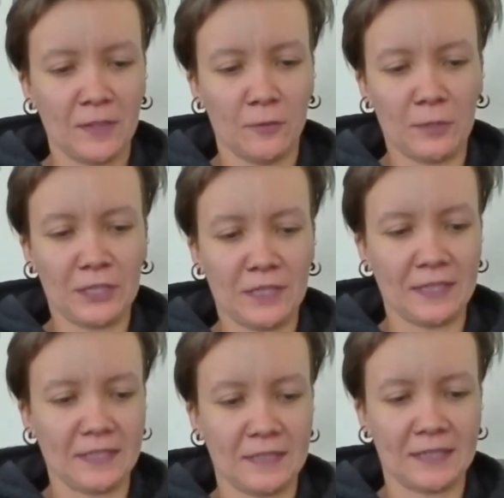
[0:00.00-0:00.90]
which
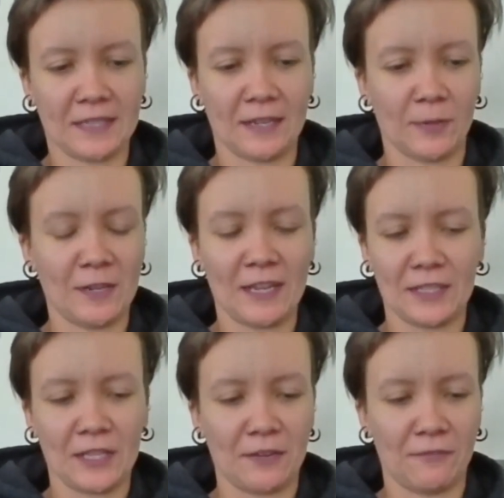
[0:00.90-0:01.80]
is, it has
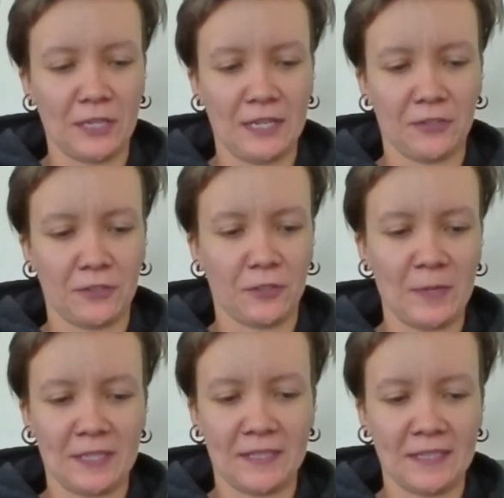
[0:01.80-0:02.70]
a lot of endangered
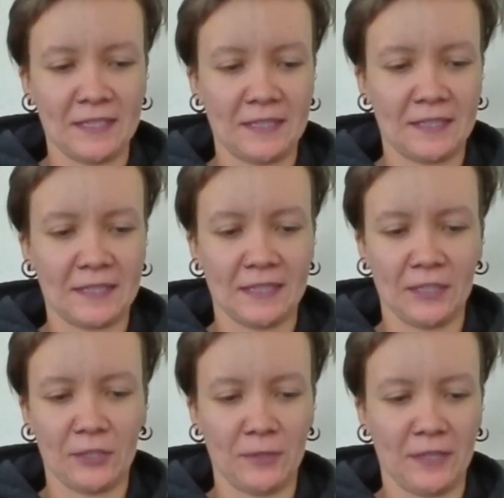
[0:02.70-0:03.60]
species,
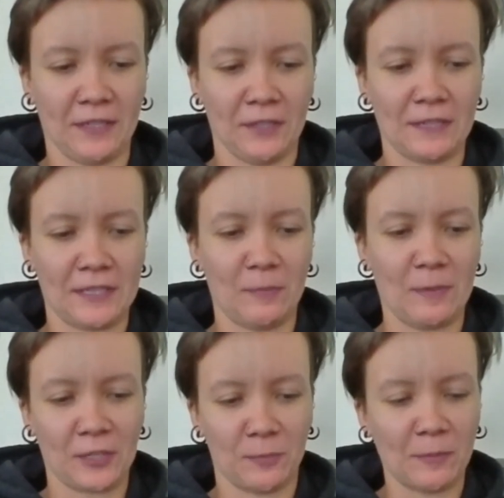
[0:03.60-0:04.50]
including the rusty
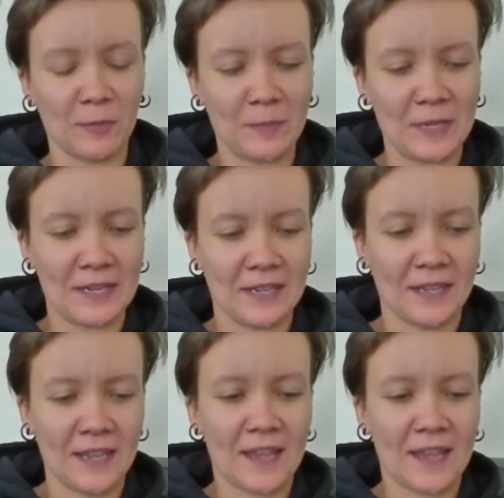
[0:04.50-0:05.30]
patch bumblebee.